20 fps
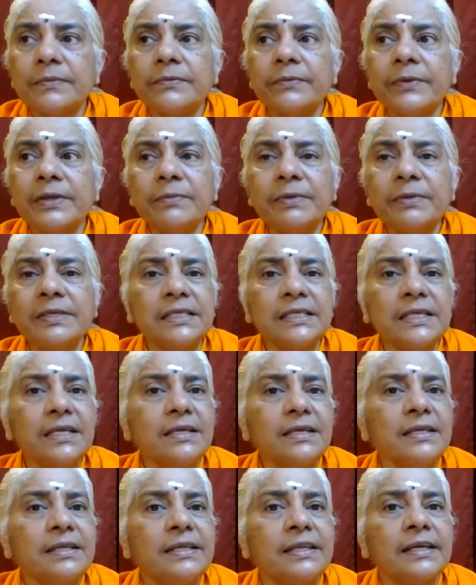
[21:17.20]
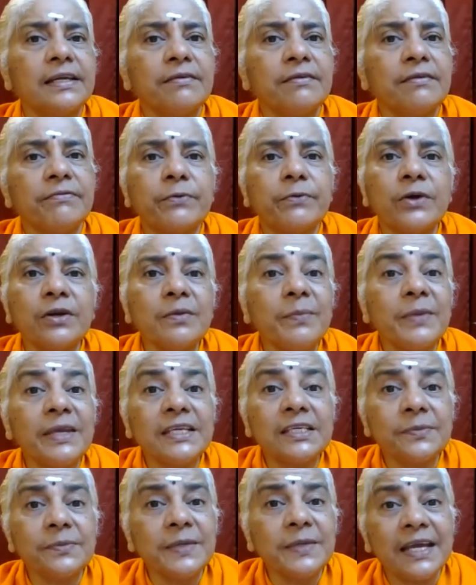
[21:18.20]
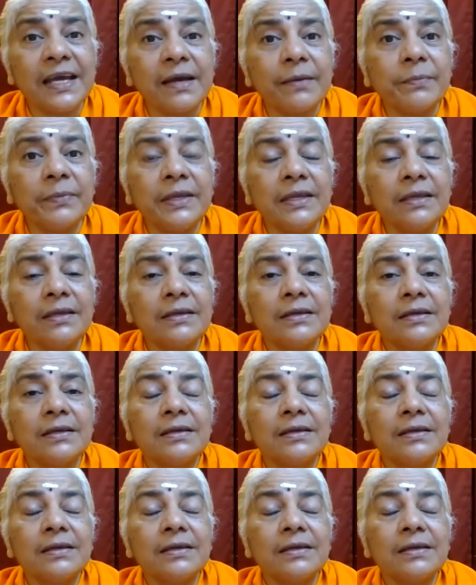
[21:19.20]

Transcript: When we see in life, what makes me happy?